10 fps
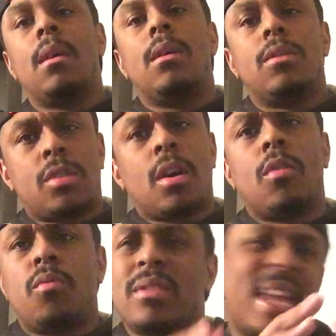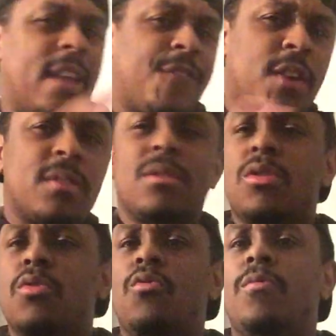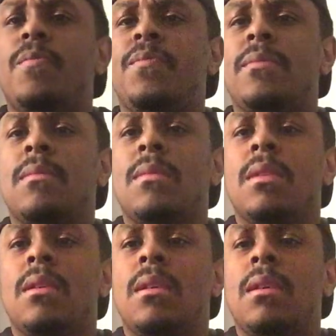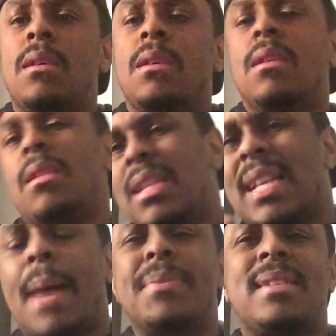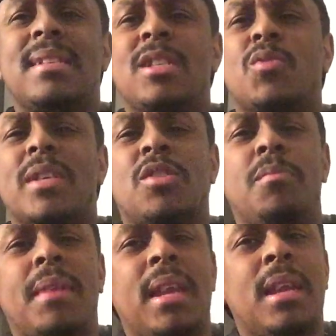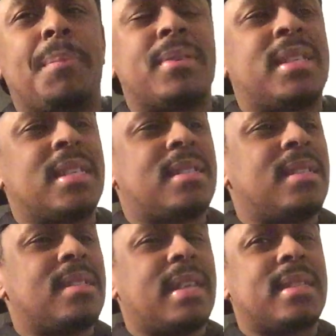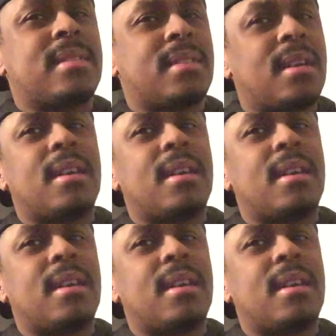So without further ado, let's hop into this WrestleMania predictions. It's